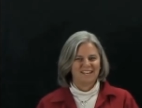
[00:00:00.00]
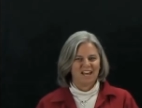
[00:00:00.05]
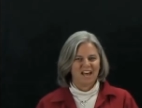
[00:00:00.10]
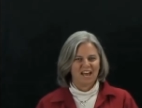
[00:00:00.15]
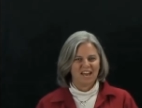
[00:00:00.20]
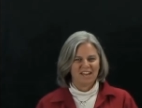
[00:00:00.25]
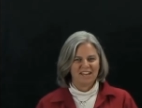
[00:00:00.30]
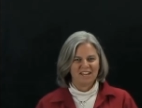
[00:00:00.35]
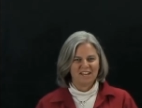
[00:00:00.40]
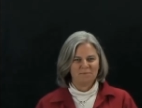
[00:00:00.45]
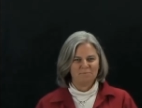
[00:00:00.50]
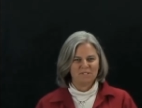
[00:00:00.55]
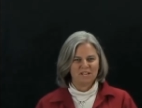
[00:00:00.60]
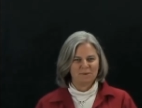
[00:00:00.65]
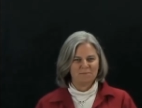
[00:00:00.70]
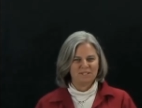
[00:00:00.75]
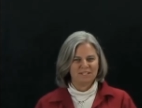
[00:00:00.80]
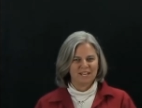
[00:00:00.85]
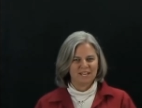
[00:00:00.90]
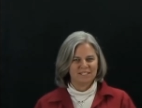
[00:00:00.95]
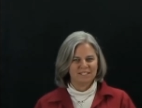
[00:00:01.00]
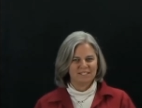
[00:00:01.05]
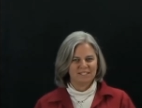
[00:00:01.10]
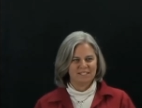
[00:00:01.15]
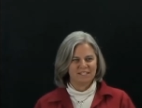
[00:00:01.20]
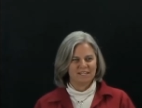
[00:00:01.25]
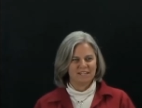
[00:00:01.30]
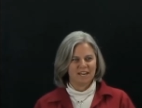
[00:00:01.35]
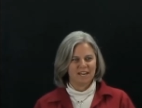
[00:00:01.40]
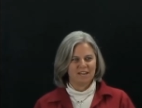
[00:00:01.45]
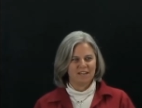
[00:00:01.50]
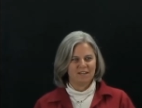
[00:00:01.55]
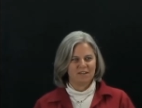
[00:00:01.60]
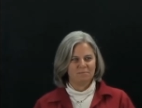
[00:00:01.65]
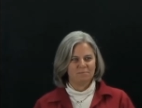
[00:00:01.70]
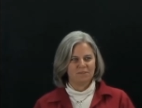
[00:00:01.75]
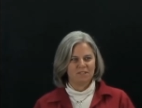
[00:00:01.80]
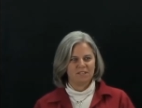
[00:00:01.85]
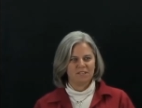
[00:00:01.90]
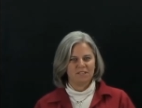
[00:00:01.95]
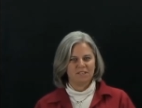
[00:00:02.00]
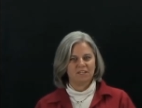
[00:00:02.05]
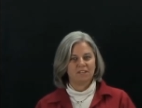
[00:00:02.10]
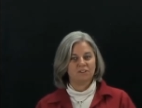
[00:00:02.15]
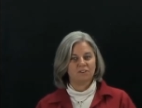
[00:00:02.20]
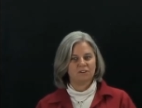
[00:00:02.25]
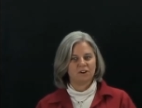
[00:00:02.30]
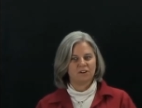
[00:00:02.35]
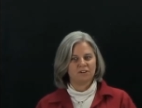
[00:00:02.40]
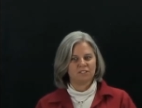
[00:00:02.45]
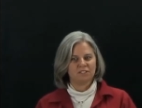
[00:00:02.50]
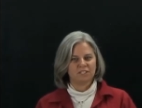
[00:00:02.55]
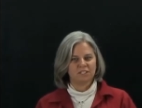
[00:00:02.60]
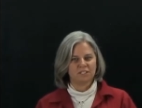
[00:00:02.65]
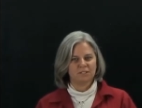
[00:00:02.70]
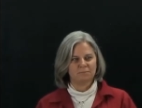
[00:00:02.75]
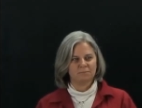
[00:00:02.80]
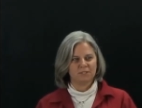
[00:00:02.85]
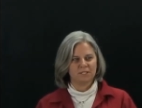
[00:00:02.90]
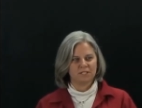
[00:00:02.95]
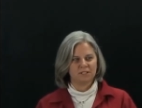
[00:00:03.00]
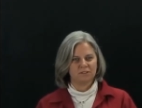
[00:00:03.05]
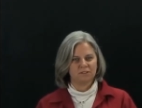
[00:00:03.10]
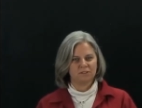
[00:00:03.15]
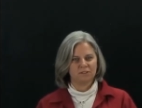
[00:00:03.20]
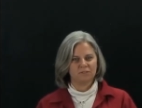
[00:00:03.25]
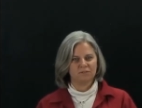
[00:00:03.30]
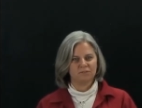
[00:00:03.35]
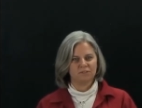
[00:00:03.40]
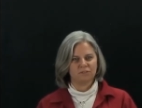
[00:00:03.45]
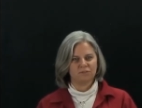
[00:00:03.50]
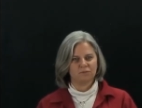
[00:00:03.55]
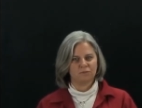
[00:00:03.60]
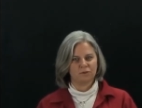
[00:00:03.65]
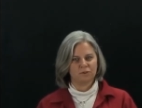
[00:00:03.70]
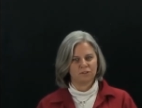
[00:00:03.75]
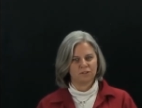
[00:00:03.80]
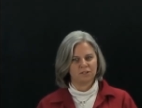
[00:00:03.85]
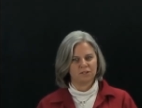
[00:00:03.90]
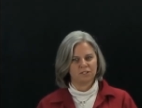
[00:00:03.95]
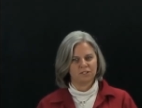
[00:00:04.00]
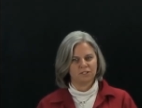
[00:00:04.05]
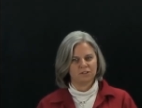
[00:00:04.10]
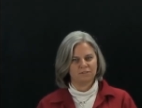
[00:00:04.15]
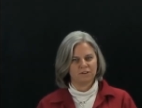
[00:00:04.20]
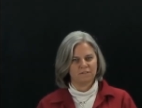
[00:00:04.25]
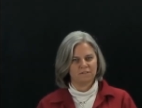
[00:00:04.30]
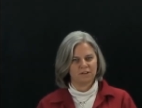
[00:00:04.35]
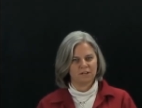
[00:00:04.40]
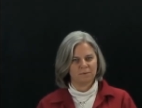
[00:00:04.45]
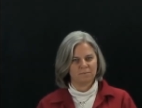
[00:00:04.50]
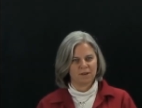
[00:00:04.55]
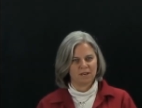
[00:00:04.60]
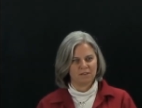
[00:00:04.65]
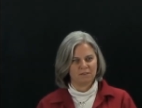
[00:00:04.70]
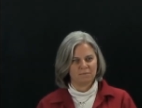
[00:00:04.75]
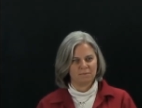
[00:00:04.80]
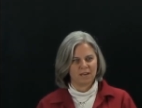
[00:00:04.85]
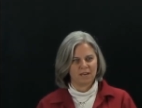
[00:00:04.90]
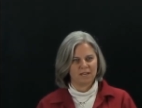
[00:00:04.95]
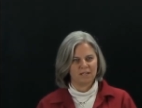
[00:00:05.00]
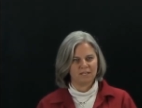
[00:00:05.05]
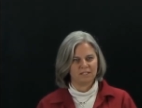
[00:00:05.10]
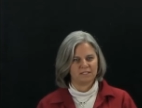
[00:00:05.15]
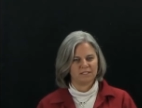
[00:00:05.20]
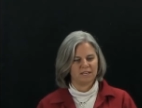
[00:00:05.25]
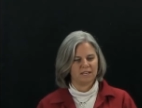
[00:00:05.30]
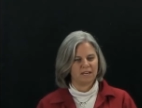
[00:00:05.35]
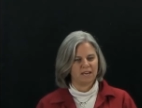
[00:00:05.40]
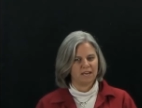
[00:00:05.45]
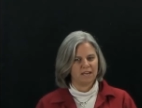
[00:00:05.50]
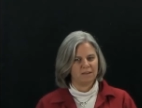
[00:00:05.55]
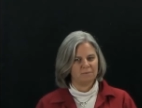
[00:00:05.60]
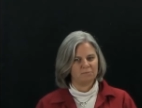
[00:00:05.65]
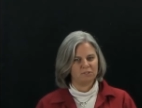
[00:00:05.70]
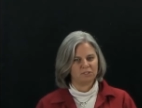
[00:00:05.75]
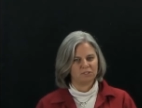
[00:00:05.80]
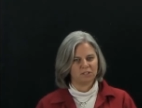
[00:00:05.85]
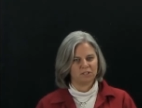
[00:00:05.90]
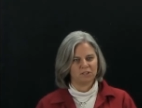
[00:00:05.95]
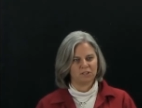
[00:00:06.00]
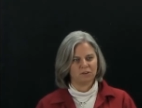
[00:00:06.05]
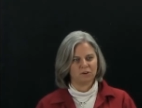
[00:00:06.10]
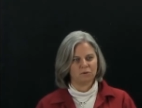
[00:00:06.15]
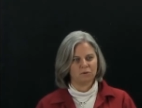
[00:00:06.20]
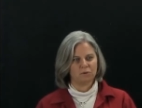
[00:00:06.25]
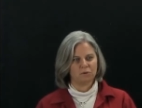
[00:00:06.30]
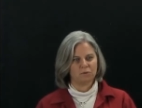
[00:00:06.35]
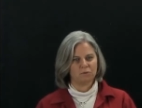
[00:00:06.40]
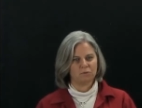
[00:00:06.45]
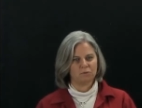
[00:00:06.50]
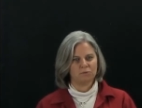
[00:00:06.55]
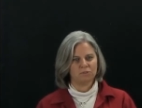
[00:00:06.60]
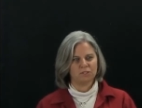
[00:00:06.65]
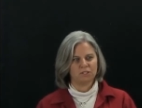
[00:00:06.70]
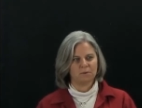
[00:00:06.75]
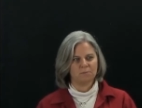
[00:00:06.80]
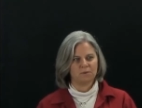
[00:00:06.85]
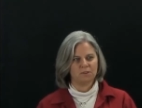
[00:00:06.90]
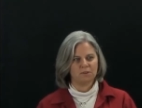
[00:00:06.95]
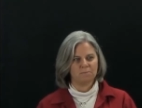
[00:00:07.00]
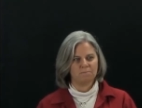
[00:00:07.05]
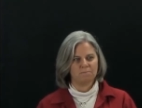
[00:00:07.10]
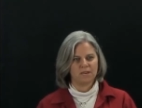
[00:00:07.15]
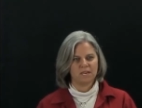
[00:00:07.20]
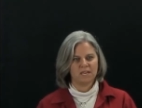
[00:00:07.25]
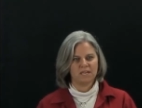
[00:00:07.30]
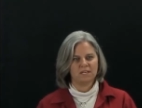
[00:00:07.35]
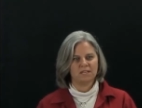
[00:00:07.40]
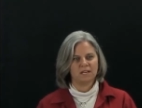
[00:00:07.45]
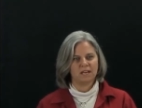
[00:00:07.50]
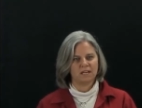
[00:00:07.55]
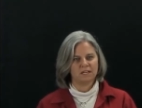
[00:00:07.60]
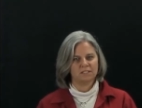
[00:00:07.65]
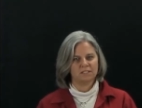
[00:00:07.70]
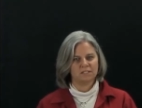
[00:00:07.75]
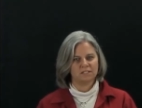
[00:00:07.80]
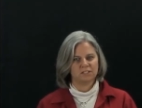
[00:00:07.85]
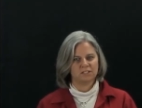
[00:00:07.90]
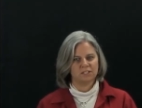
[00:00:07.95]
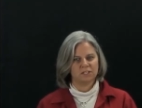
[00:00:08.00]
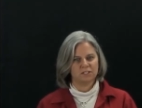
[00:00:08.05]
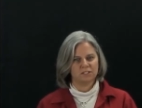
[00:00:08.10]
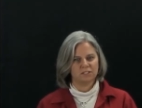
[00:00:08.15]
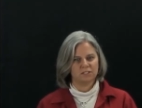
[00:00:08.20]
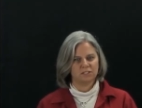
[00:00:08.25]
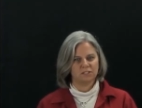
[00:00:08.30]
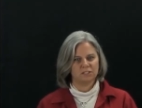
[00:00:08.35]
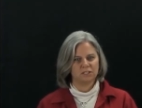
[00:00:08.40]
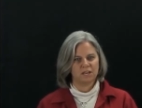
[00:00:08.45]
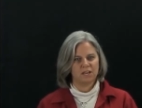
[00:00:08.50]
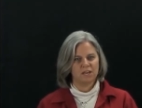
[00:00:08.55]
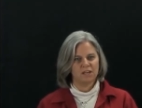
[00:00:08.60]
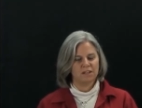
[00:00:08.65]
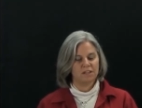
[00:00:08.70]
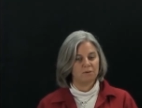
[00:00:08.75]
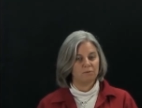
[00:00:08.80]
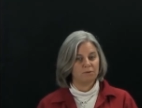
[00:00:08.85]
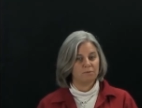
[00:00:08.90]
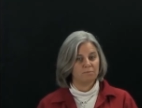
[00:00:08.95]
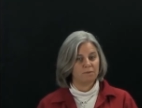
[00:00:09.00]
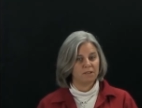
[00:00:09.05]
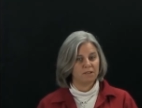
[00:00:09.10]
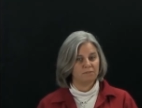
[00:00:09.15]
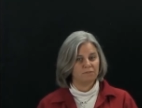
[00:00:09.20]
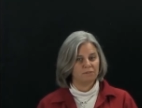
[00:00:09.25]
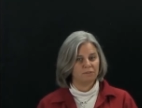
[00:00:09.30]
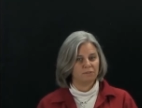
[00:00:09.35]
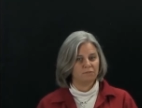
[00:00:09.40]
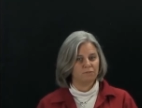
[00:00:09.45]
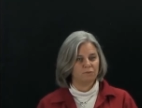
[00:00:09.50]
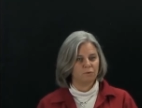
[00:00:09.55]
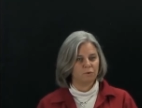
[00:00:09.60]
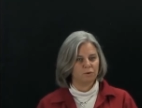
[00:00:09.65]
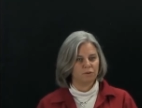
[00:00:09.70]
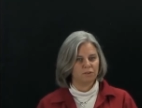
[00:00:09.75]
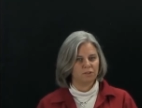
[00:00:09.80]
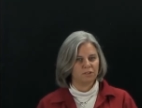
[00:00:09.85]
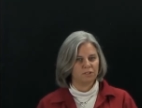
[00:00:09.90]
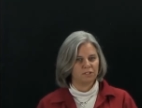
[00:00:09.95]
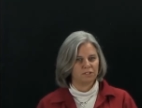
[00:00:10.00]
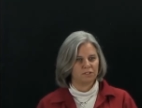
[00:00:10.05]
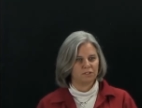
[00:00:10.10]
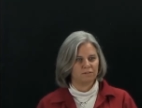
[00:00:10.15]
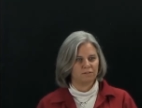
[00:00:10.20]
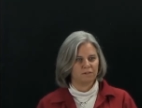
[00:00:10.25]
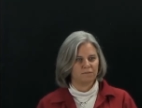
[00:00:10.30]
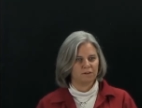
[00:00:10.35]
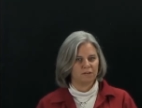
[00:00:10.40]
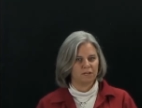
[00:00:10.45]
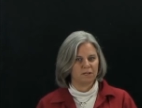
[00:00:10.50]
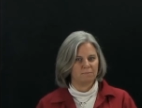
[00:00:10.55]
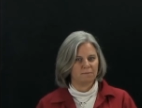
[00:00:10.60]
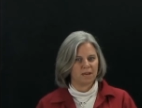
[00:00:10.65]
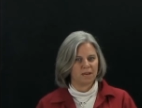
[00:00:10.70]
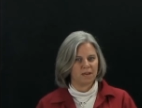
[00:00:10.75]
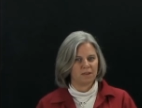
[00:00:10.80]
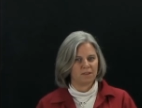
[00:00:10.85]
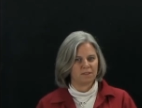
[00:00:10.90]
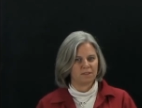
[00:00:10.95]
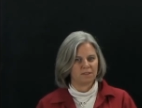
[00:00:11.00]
Hi, I'm Debbie Leslie. I am the kindergarten team leader for the fourth edition of Everyday Mathematics, and I am just going to go through some of the main content changes that we made for the fourth edition of Everyday Math.